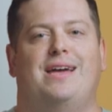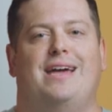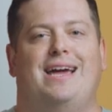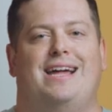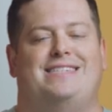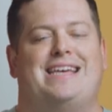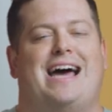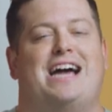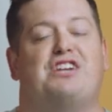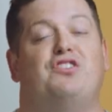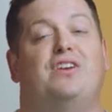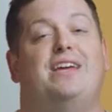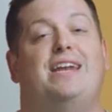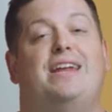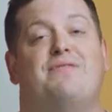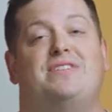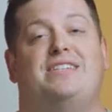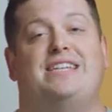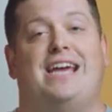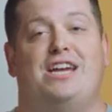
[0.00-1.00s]
It's actually an
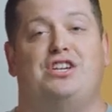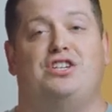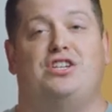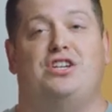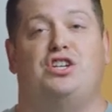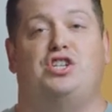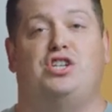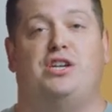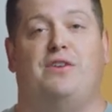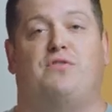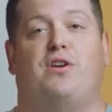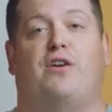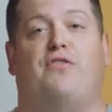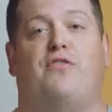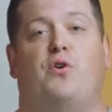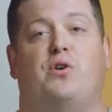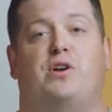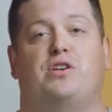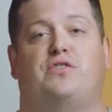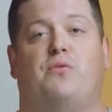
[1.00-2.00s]
invitation to shift our
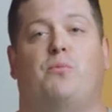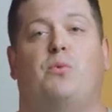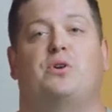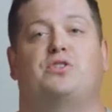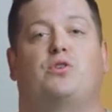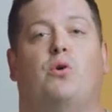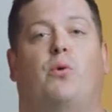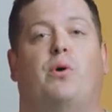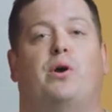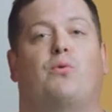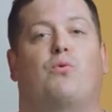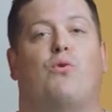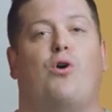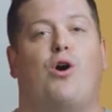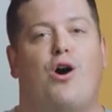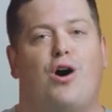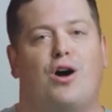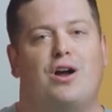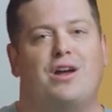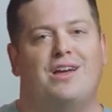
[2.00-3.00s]
focus from what's going
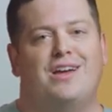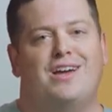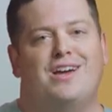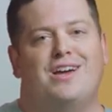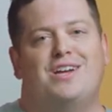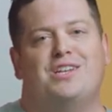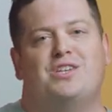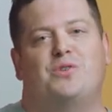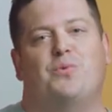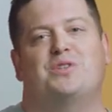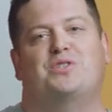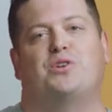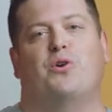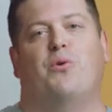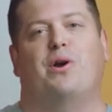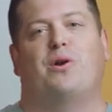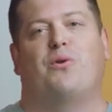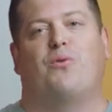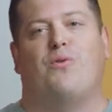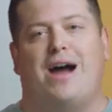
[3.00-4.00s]
wrong to what's
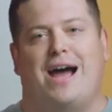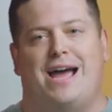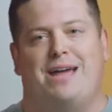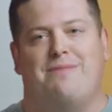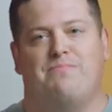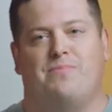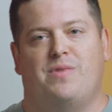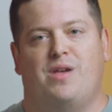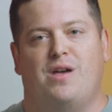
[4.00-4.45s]
going right,